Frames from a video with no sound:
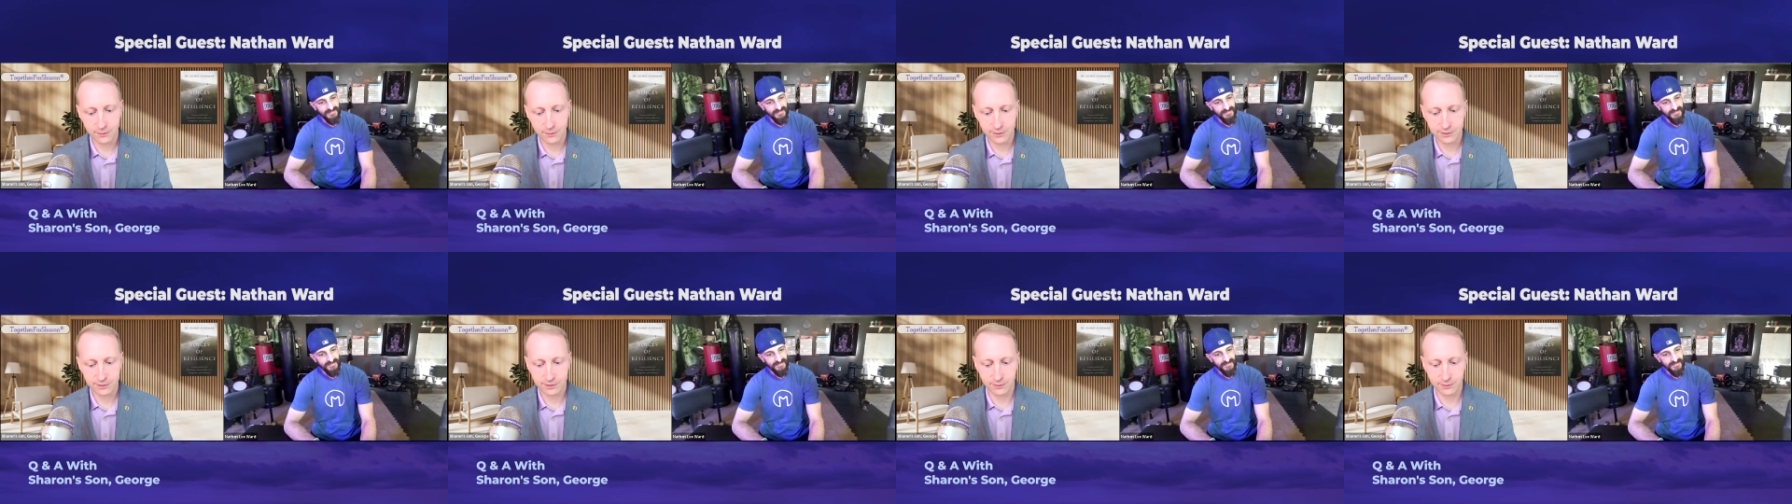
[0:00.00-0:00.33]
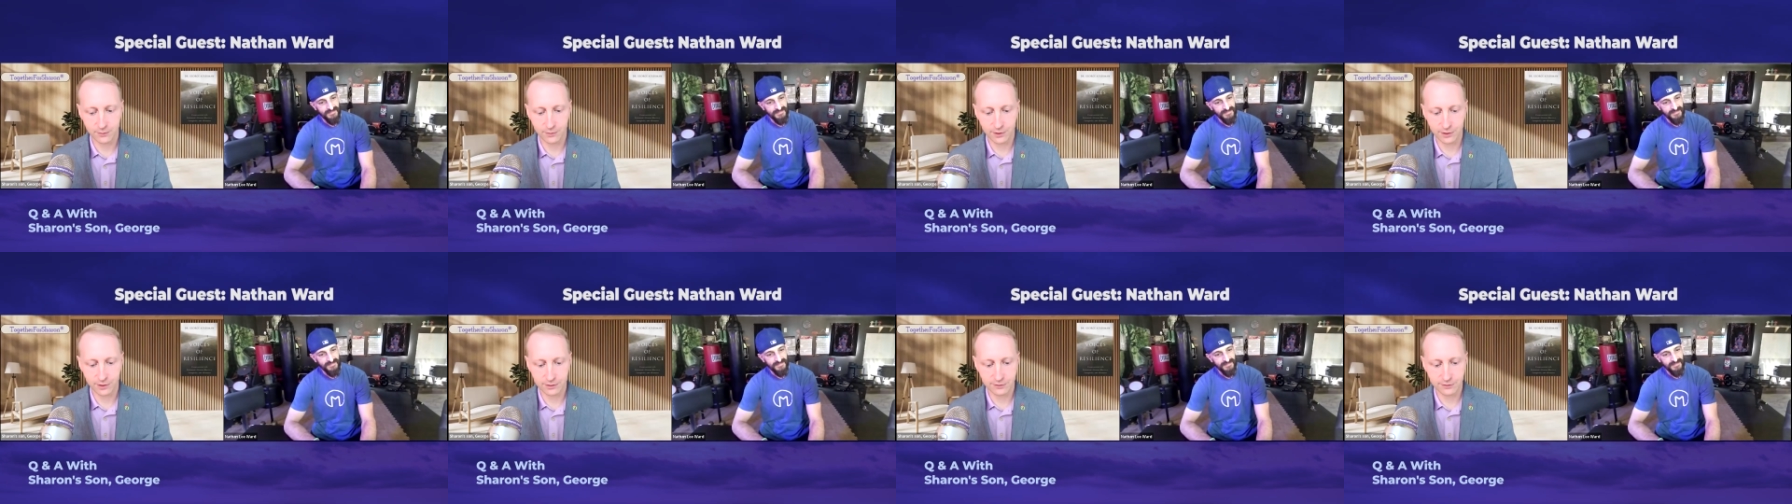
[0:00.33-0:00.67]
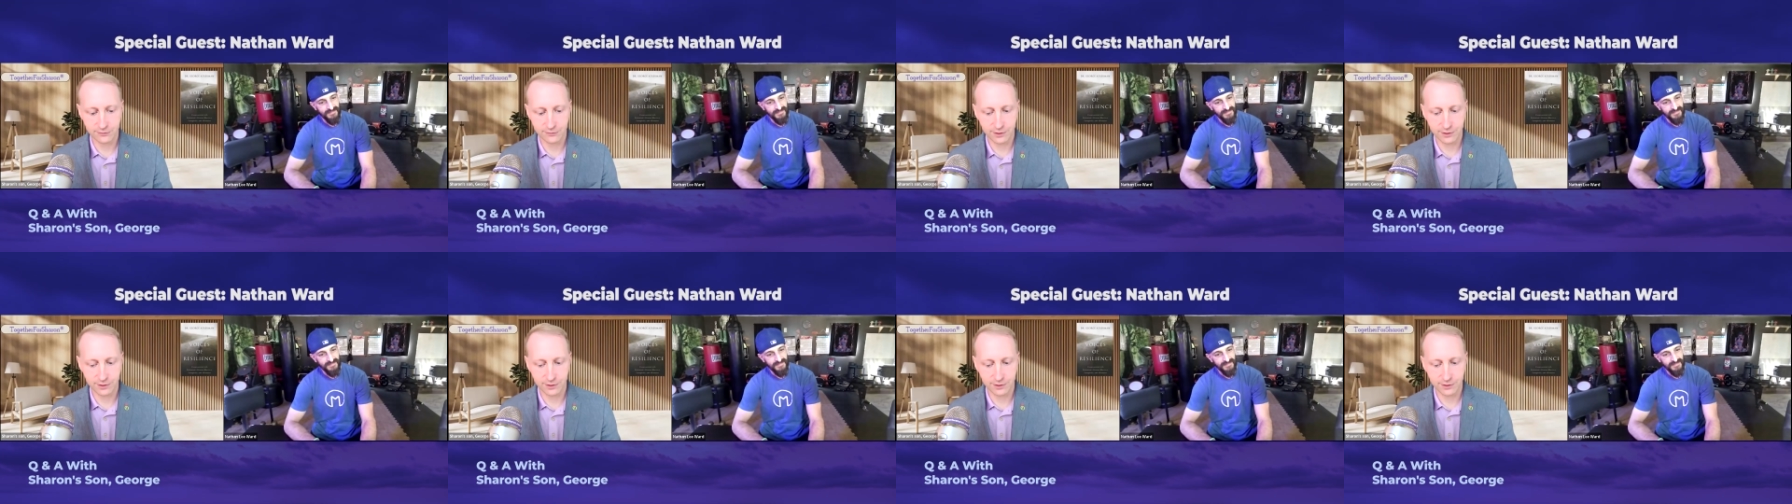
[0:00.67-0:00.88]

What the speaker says: with some words of